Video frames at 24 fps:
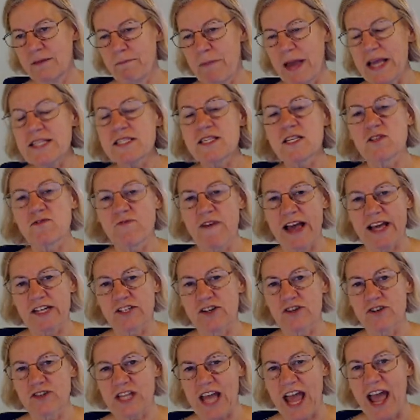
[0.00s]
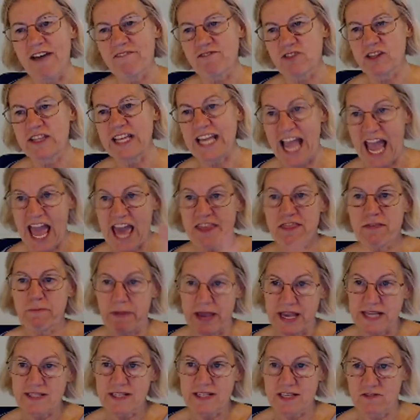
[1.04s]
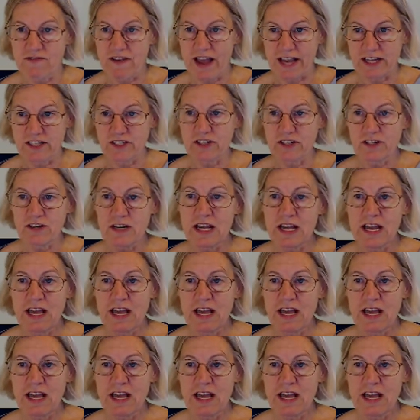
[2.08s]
basis vectors after the nth basis vector,